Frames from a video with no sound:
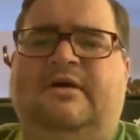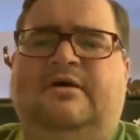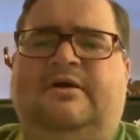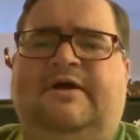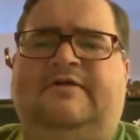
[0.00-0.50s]

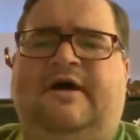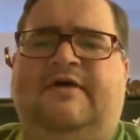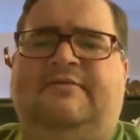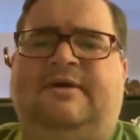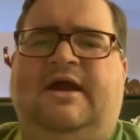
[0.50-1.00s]
Collector, hi
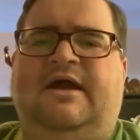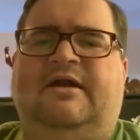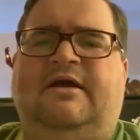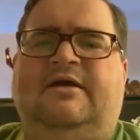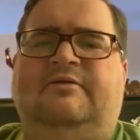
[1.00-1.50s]
from
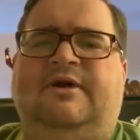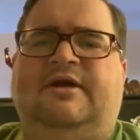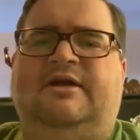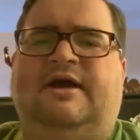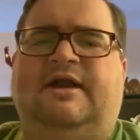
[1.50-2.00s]
Canada, and
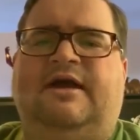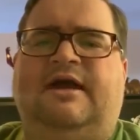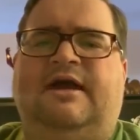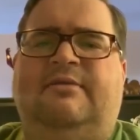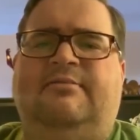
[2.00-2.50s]
Ren got
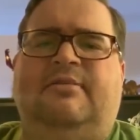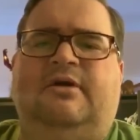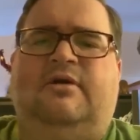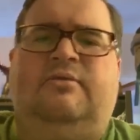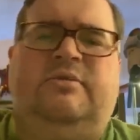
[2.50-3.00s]
a,
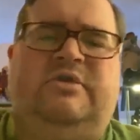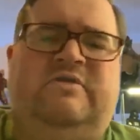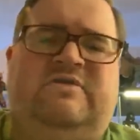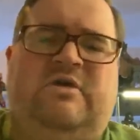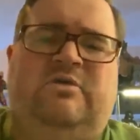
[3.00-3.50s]
oh, what
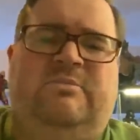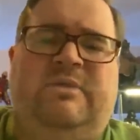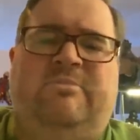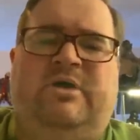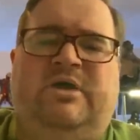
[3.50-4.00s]
is, oh, the
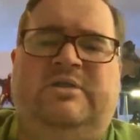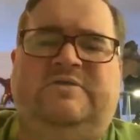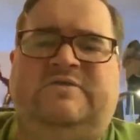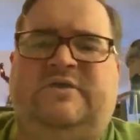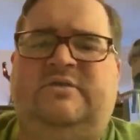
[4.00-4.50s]
Membon,
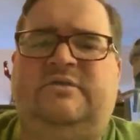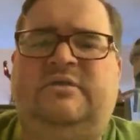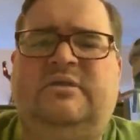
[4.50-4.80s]
that's good.